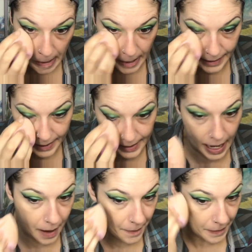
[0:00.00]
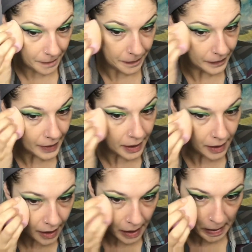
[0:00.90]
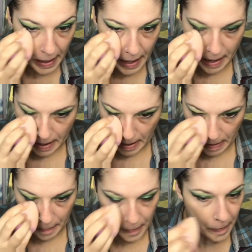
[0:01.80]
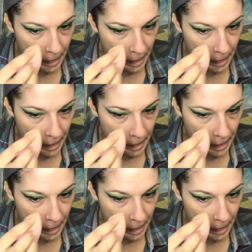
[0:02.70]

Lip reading: it's a scam.